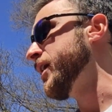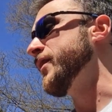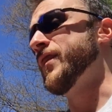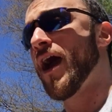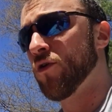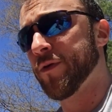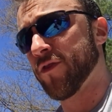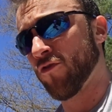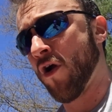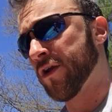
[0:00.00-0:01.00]
that would be the
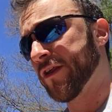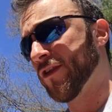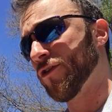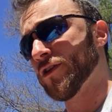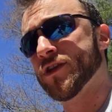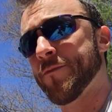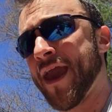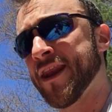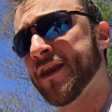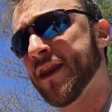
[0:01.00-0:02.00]
wrong decision to
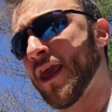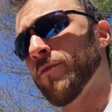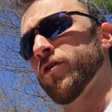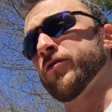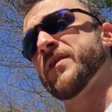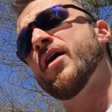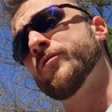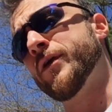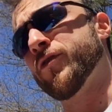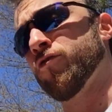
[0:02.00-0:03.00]
ban an enabler. That would
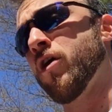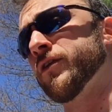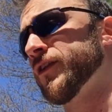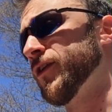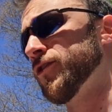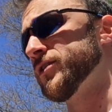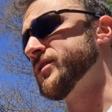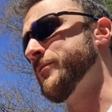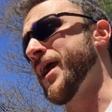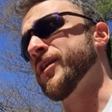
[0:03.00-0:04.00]
be the wrong decision
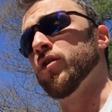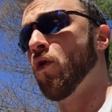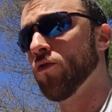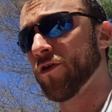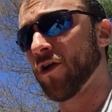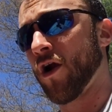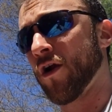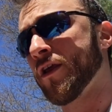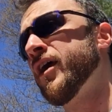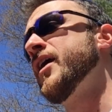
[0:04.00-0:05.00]
to ban an older card,